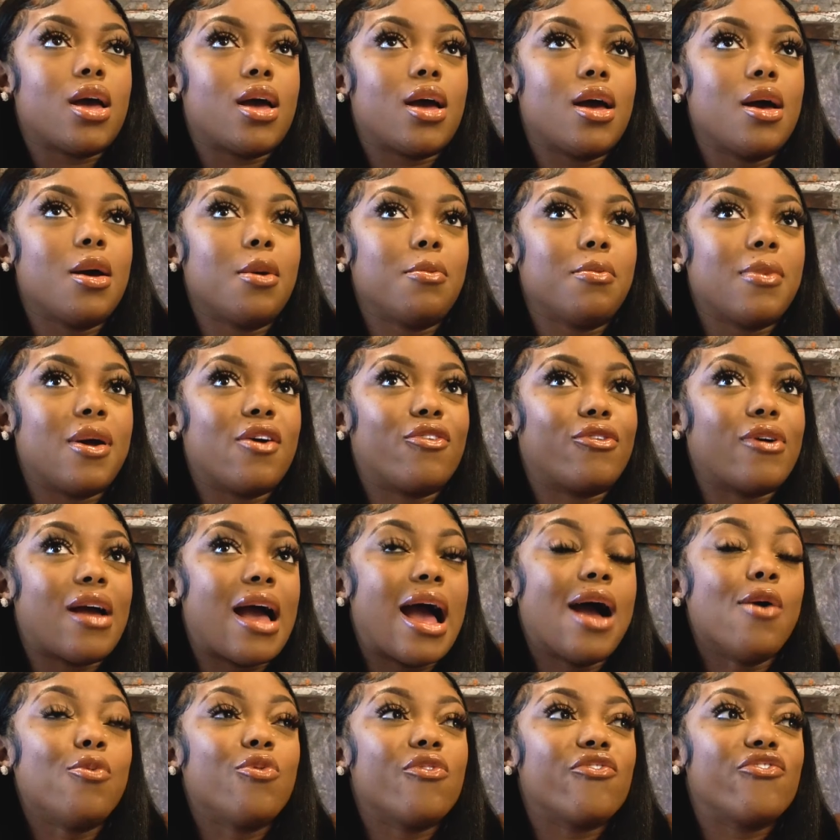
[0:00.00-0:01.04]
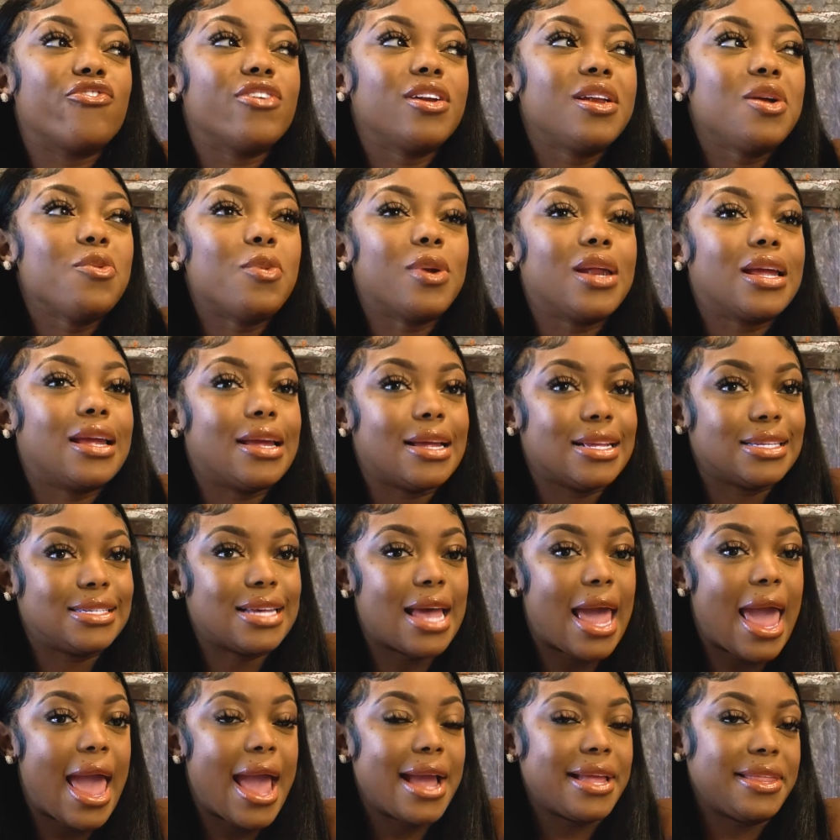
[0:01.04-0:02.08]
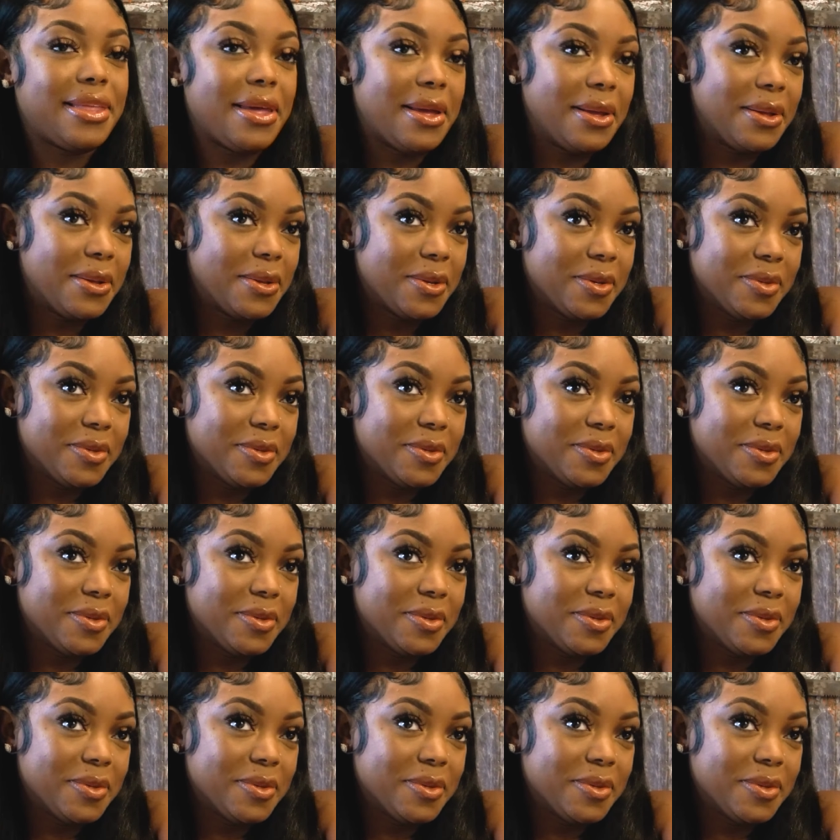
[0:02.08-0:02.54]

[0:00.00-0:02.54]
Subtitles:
I really want to get into acting